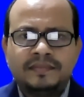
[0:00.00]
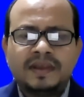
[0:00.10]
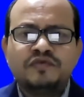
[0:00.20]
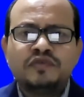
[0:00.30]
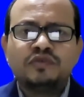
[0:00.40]

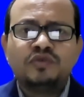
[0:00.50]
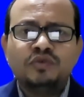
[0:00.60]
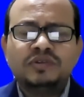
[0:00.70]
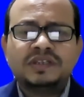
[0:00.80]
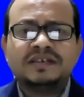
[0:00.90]
If you
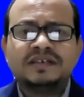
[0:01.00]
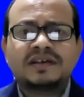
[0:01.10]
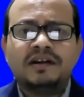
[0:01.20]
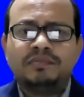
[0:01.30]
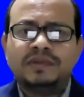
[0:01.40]
do these
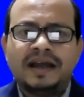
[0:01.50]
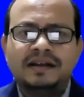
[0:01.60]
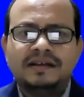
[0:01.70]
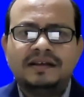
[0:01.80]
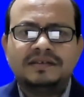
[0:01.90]
kind of the
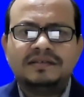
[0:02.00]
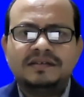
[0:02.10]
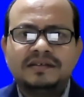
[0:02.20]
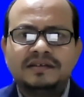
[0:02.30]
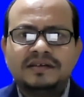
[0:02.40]
analysis,
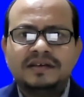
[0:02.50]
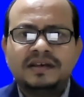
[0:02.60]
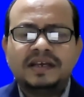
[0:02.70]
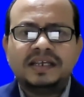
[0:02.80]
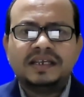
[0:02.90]

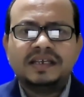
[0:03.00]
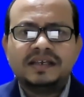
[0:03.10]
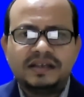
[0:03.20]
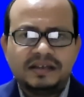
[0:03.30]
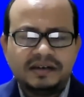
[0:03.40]

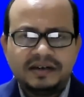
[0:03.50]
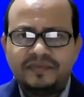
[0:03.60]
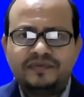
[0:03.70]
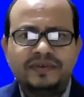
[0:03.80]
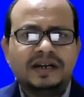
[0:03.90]

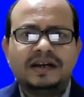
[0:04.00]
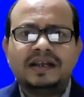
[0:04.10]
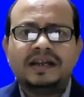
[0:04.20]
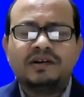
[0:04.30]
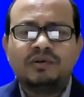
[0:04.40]

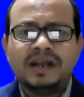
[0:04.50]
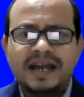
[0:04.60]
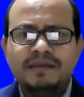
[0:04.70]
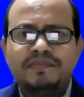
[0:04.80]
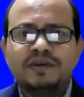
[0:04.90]
definitely it will
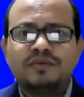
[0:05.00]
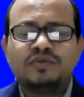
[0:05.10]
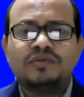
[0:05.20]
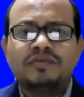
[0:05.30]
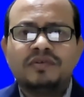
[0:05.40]
help you
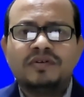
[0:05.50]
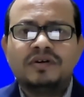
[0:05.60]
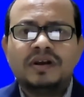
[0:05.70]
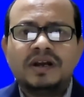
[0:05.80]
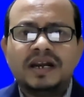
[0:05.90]
to
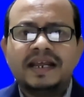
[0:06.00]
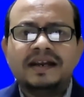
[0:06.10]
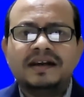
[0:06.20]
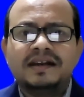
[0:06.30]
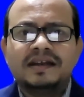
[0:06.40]

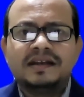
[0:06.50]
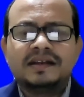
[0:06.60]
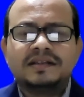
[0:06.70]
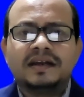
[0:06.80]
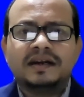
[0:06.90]
lead
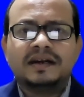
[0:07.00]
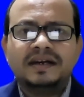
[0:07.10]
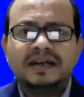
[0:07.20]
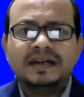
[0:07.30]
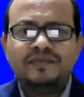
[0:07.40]
the
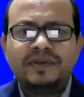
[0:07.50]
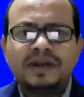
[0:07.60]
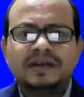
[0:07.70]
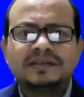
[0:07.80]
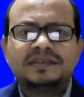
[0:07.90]

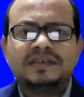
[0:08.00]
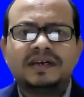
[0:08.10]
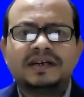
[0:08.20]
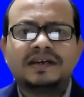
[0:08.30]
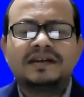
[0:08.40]

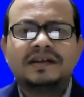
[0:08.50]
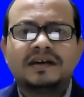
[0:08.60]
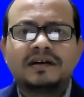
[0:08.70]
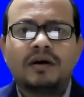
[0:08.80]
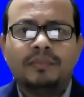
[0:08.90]
differentiated
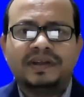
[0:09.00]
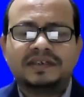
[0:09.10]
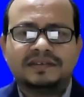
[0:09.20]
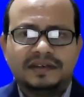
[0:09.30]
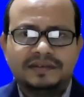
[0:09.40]

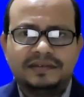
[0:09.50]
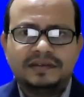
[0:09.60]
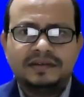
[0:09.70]
compensation.